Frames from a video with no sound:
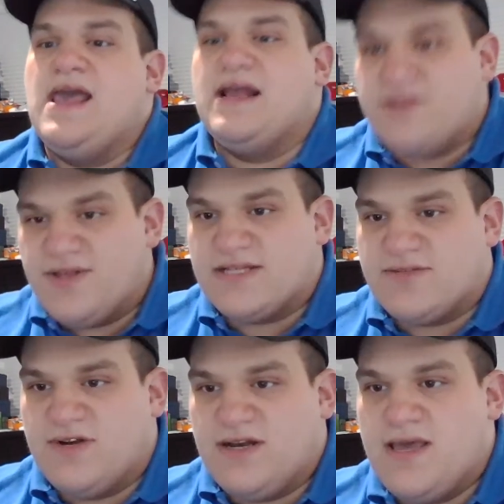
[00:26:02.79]
and
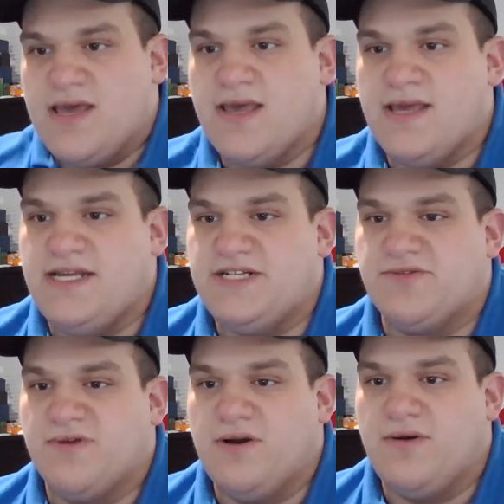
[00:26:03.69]
2001
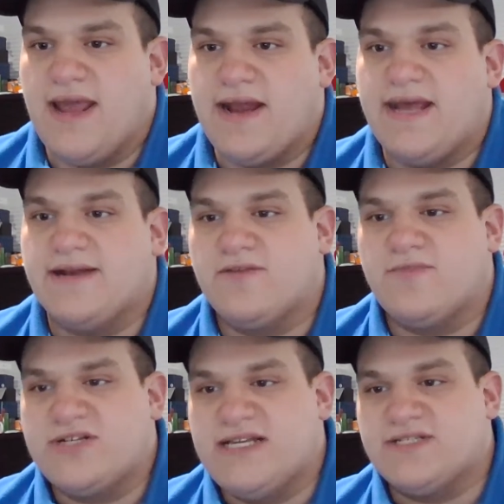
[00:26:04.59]
Ichiro and Edgar
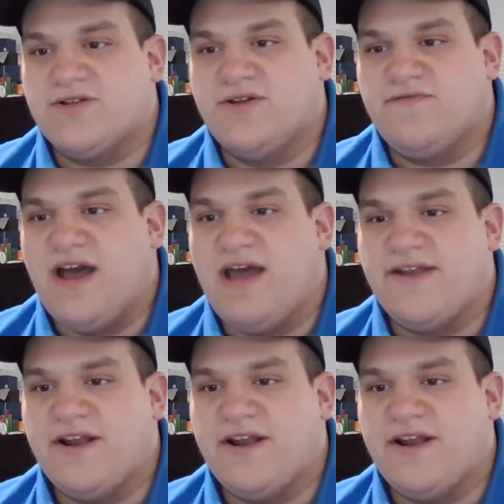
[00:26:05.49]
Martinez 35.